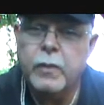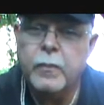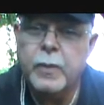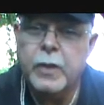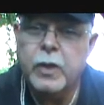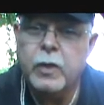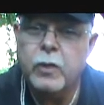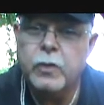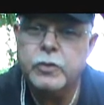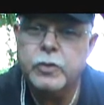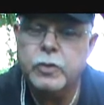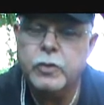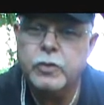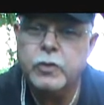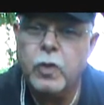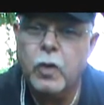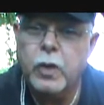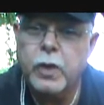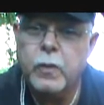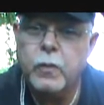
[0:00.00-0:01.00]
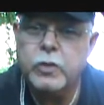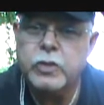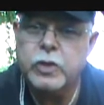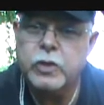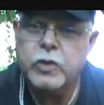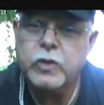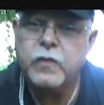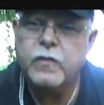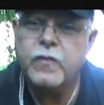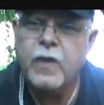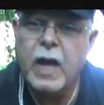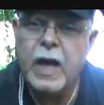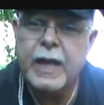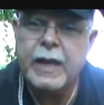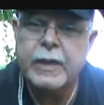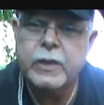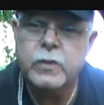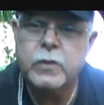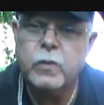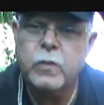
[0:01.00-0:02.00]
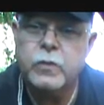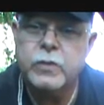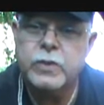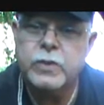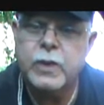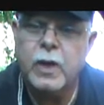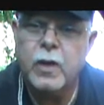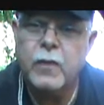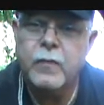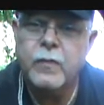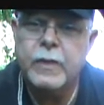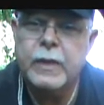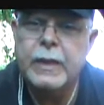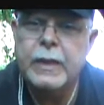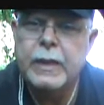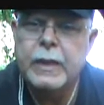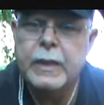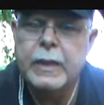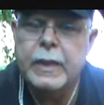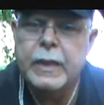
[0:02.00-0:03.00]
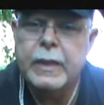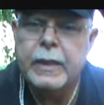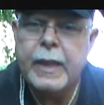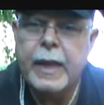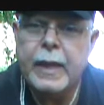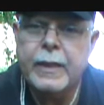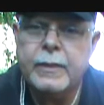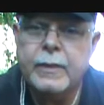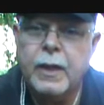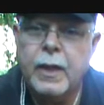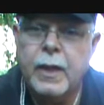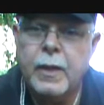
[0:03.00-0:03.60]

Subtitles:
because you're starting with such fine stuff that